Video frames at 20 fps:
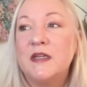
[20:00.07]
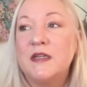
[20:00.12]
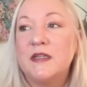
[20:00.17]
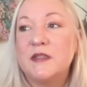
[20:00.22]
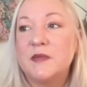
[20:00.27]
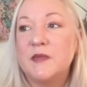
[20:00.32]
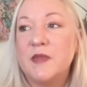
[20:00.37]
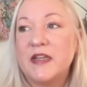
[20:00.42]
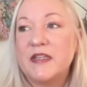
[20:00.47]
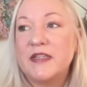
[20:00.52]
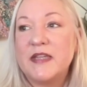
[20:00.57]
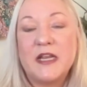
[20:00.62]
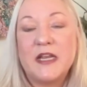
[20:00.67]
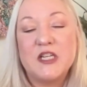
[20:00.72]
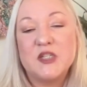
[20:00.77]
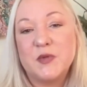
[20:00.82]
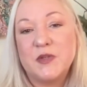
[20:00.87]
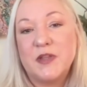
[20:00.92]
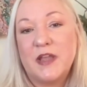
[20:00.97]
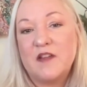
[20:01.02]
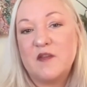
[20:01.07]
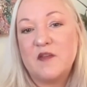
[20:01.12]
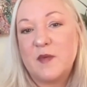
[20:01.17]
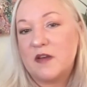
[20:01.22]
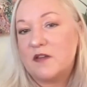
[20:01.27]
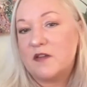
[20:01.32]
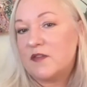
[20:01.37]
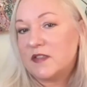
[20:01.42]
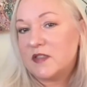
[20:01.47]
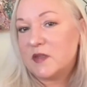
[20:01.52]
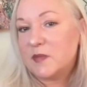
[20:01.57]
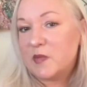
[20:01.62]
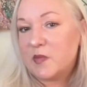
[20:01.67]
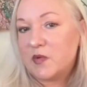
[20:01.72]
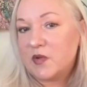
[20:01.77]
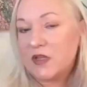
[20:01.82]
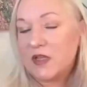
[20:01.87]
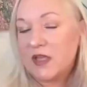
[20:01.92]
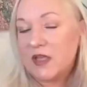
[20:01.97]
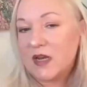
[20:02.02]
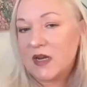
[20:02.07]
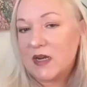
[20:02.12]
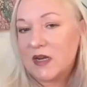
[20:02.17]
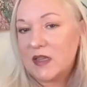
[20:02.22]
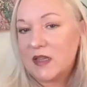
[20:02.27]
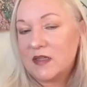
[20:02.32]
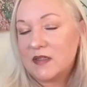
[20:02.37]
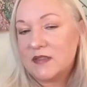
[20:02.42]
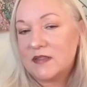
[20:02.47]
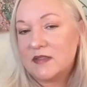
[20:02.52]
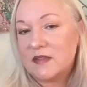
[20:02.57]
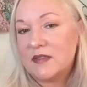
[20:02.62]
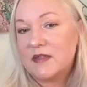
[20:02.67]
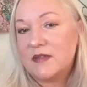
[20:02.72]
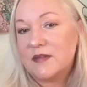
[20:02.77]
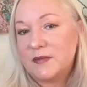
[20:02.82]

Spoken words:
some like tangible life benefits that people could get out of this?